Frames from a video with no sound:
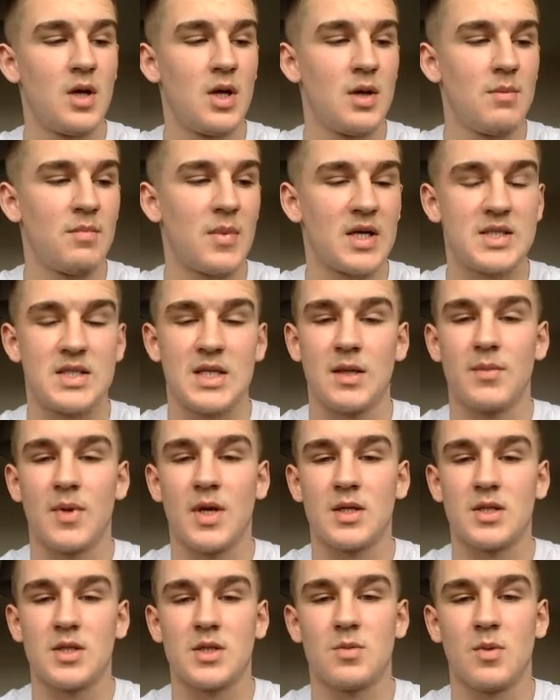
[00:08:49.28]
my
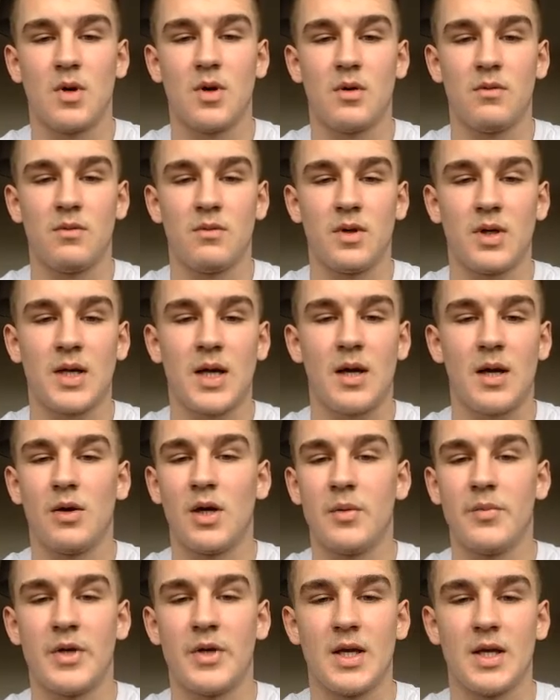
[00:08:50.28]
teammates as well. Kyle
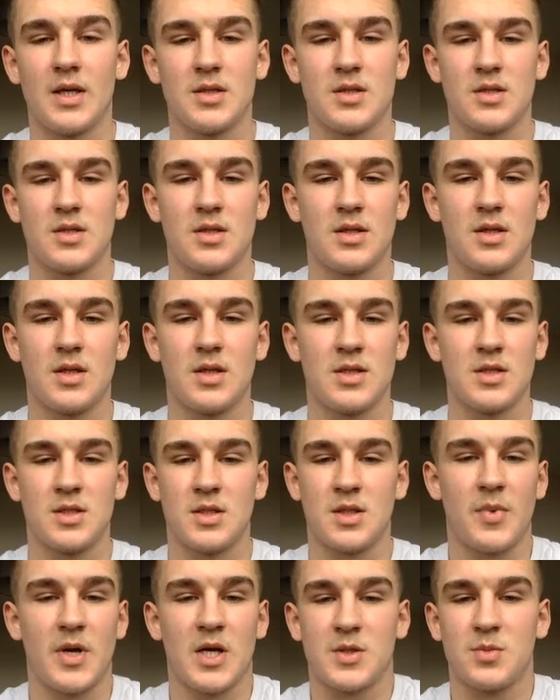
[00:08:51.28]
Jimenez is
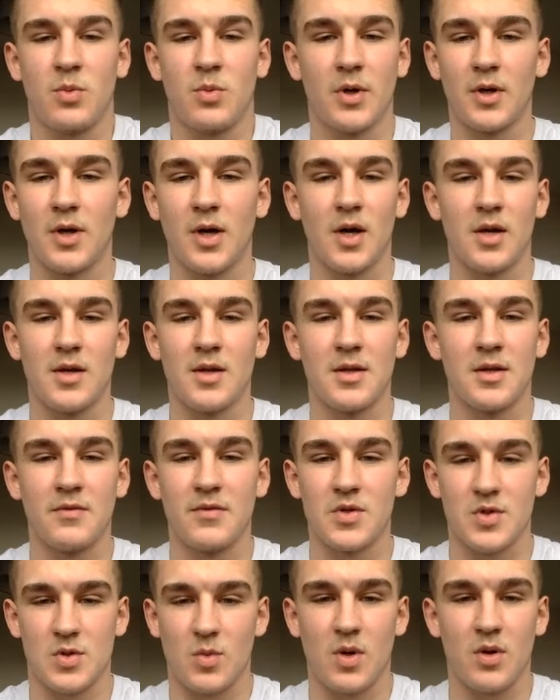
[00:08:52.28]
the best point guard in
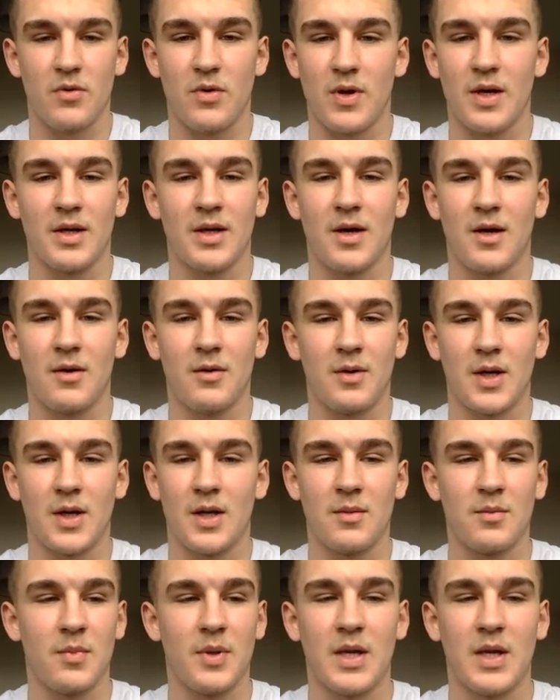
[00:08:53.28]
Division 1 right now,
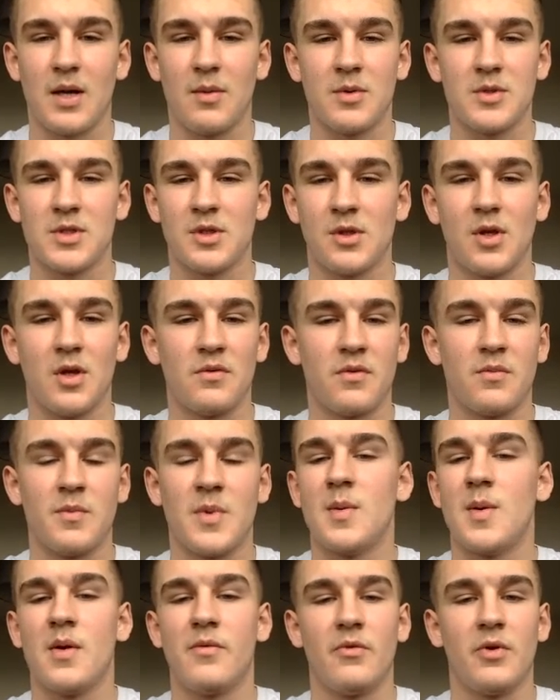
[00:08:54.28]
and being able to learn from
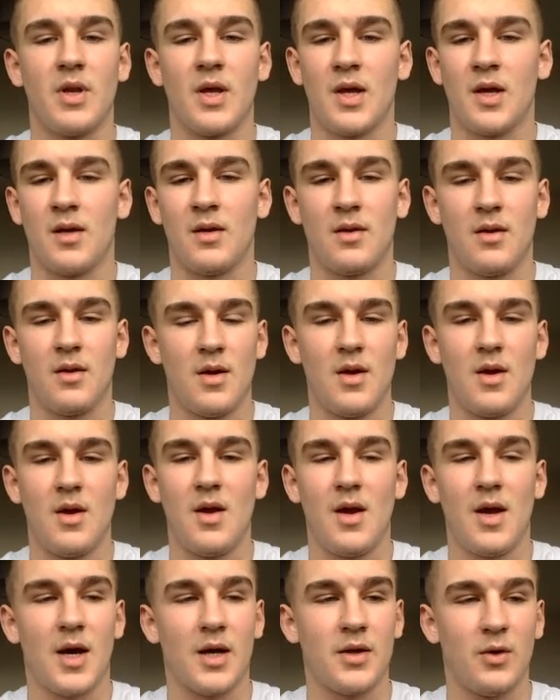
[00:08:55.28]
him every day.
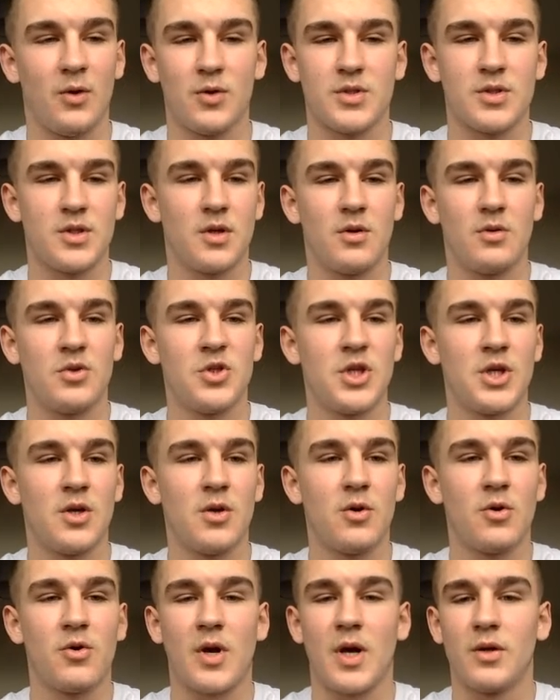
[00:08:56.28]
And also
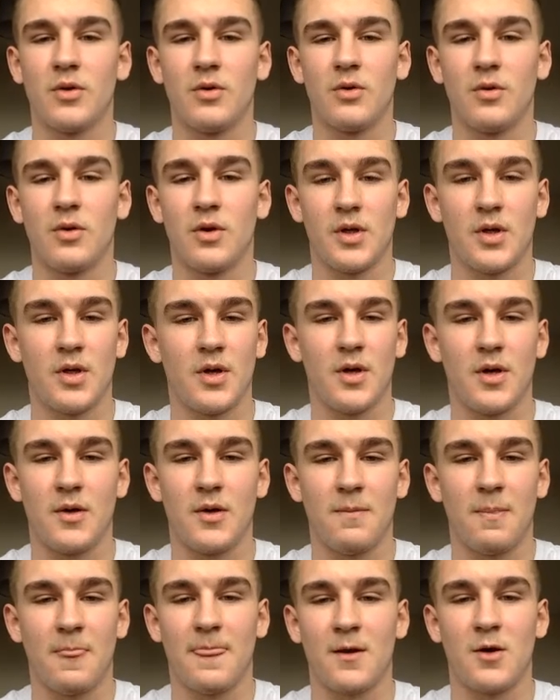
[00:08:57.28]
Gino Crandall and
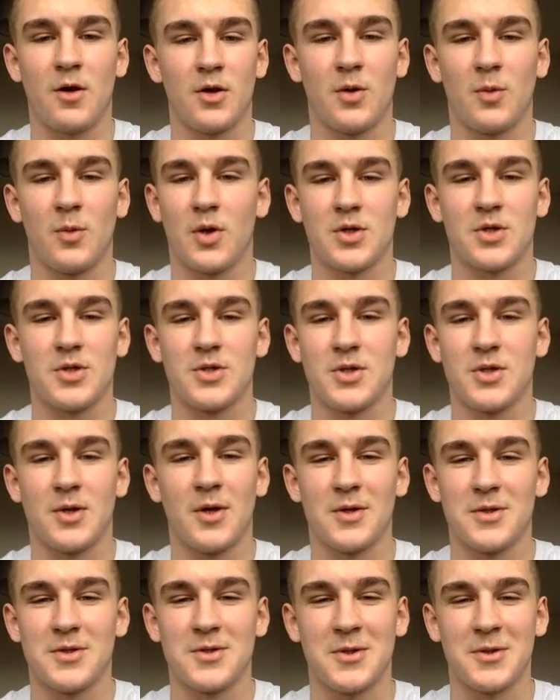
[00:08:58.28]
Connor Washington
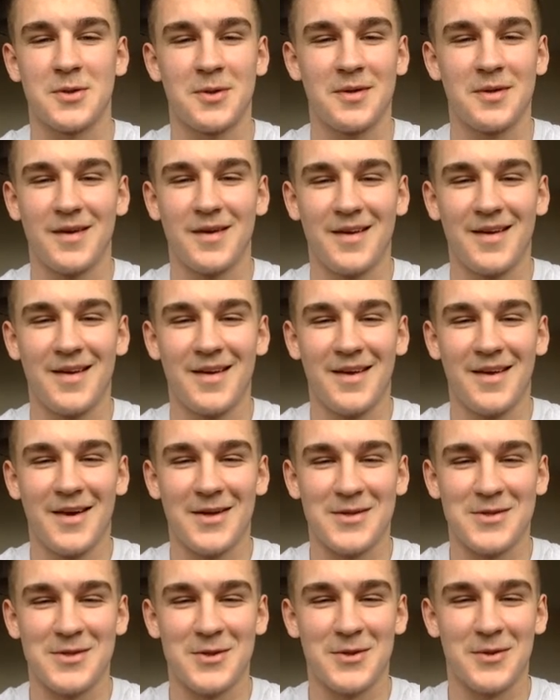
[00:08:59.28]
are two
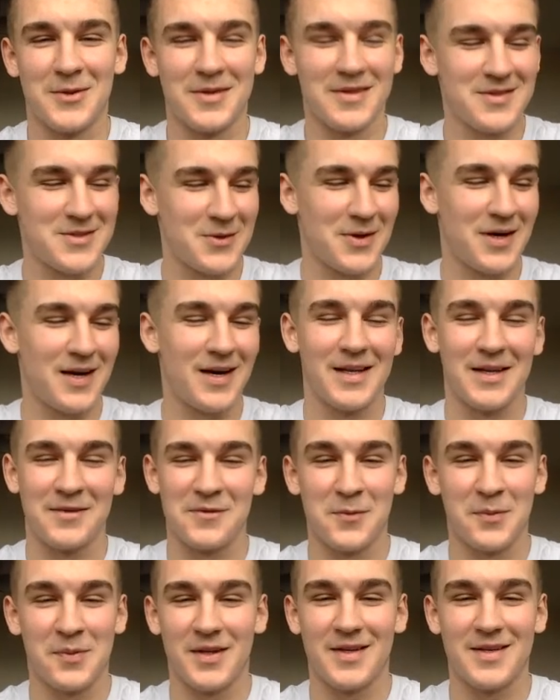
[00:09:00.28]
high
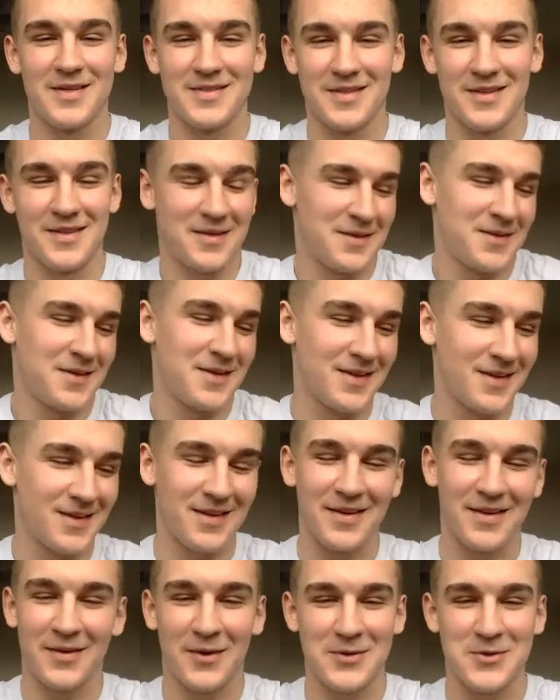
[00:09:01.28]
level players that
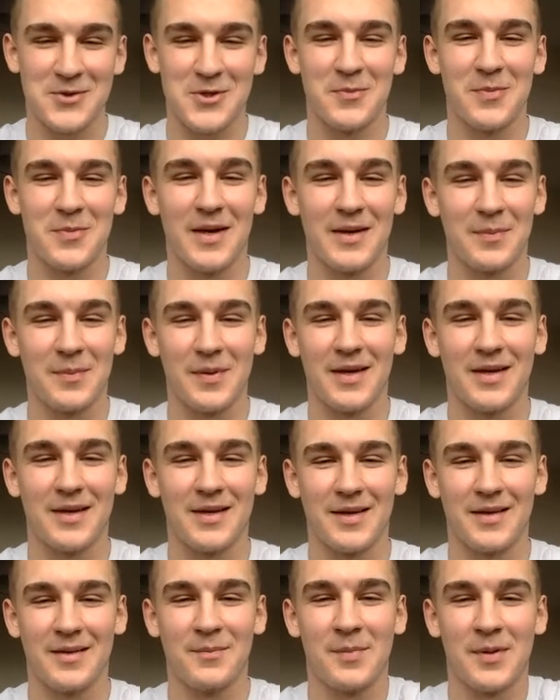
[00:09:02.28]
are not too bad
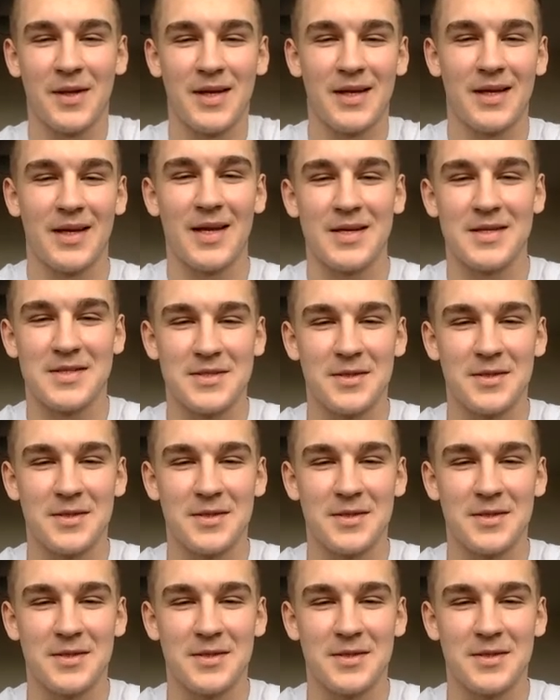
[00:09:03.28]
playing against